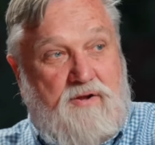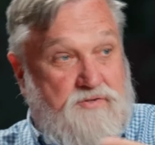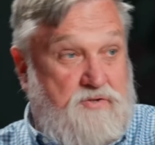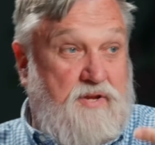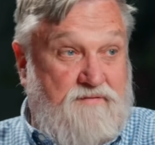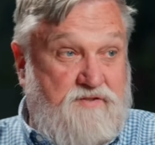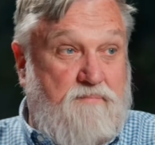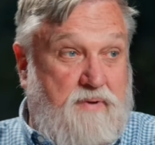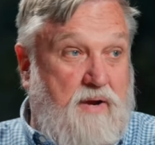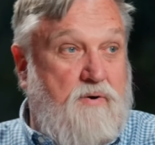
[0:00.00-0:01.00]
also gives
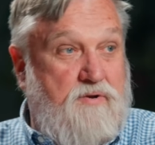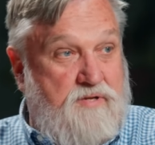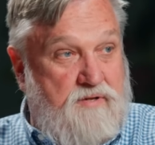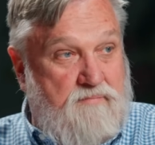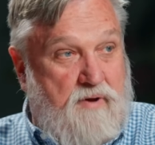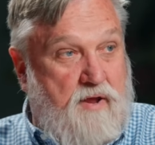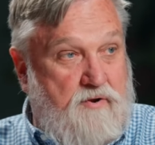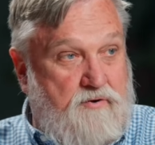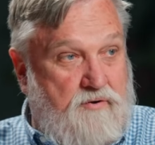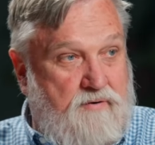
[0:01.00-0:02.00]
them power to
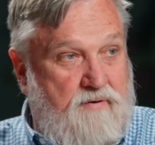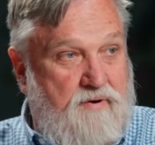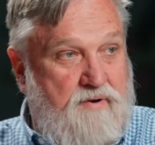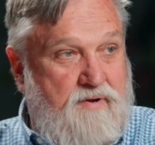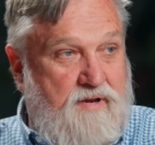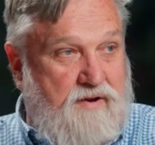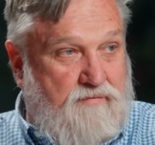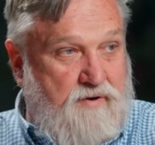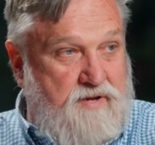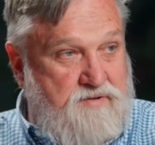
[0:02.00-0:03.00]
monitor
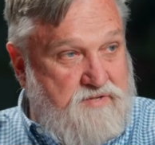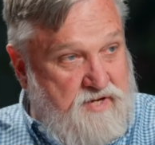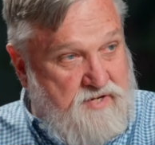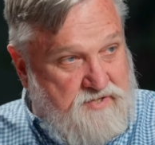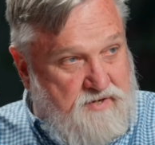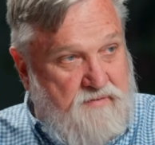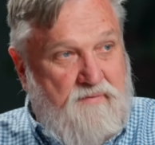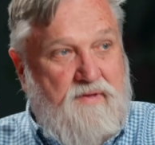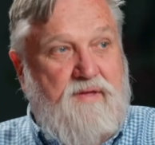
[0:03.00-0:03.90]
every citizen.